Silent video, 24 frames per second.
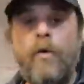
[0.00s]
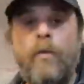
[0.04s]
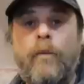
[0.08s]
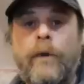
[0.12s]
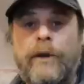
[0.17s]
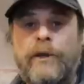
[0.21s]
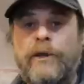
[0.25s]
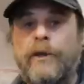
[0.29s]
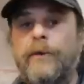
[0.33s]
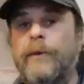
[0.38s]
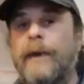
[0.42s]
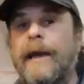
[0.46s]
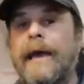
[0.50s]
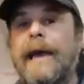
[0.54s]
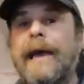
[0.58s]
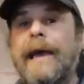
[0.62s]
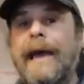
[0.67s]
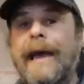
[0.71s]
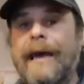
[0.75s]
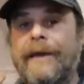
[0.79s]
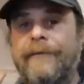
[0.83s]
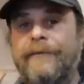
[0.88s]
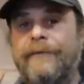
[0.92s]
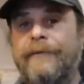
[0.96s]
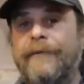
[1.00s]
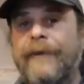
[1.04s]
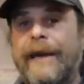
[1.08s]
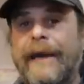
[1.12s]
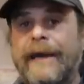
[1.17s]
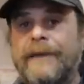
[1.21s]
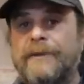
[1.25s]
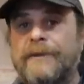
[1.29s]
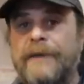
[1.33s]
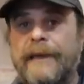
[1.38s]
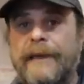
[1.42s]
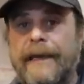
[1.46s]
When you
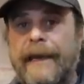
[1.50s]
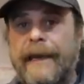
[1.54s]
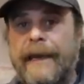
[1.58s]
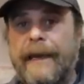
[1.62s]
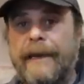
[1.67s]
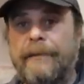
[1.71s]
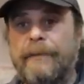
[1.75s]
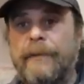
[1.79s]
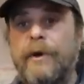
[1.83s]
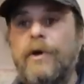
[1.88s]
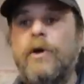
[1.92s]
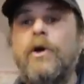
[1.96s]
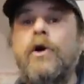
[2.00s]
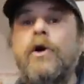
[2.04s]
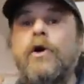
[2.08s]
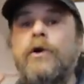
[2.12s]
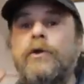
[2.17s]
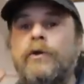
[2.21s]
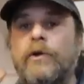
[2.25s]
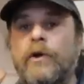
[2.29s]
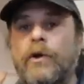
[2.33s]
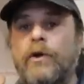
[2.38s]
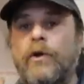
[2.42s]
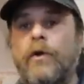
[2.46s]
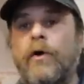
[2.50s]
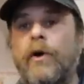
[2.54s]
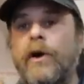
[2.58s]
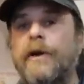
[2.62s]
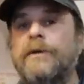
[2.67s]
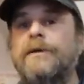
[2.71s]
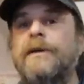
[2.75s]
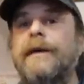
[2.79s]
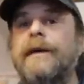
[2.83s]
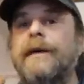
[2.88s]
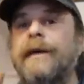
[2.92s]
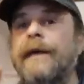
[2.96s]
advance a cam, you're
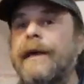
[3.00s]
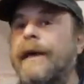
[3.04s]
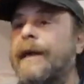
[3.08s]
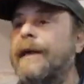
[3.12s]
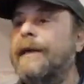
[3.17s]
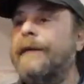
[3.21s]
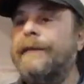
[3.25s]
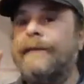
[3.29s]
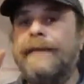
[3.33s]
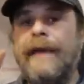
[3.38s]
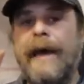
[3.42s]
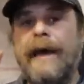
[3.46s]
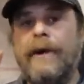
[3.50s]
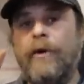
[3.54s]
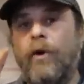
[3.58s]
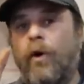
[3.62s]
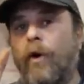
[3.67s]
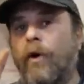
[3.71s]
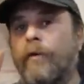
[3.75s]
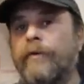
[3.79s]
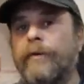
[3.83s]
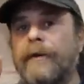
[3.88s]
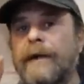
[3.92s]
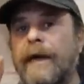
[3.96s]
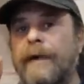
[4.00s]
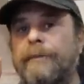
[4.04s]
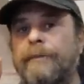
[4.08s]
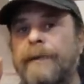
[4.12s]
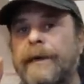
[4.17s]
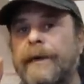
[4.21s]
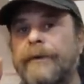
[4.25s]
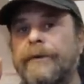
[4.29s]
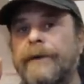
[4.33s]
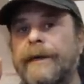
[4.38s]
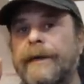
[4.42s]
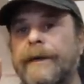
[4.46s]
causing that overlap
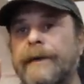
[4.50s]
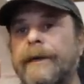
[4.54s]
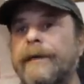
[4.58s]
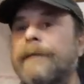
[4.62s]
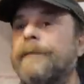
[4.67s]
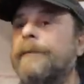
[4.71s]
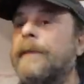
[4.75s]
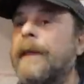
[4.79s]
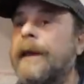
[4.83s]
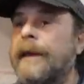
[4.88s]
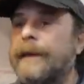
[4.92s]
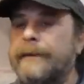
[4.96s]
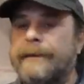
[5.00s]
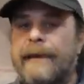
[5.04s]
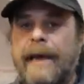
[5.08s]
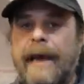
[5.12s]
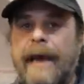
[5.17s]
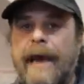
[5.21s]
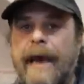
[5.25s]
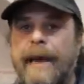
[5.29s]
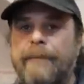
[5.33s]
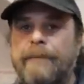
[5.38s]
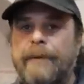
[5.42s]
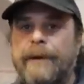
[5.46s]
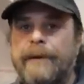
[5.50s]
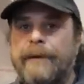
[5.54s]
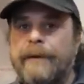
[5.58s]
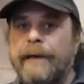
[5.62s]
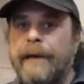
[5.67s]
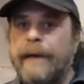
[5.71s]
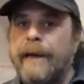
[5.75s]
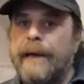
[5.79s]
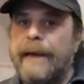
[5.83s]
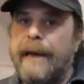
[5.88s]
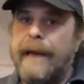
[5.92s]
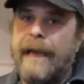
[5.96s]
period to
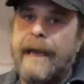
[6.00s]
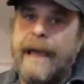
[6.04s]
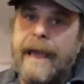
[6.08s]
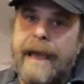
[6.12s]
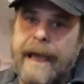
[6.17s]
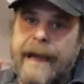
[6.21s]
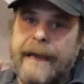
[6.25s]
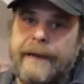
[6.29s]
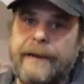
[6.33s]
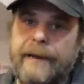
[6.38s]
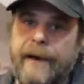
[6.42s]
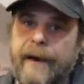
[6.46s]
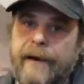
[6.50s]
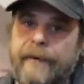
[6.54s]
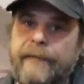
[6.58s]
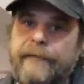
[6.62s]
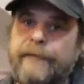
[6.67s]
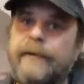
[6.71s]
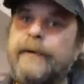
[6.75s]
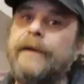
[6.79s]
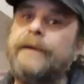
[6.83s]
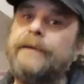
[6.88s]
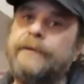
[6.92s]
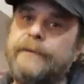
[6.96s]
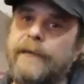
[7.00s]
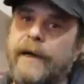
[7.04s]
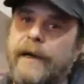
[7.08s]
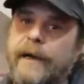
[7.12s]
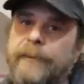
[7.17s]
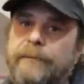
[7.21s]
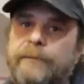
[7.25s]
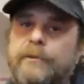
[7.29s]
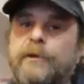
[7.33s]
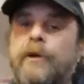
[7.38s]
happen ahead of time.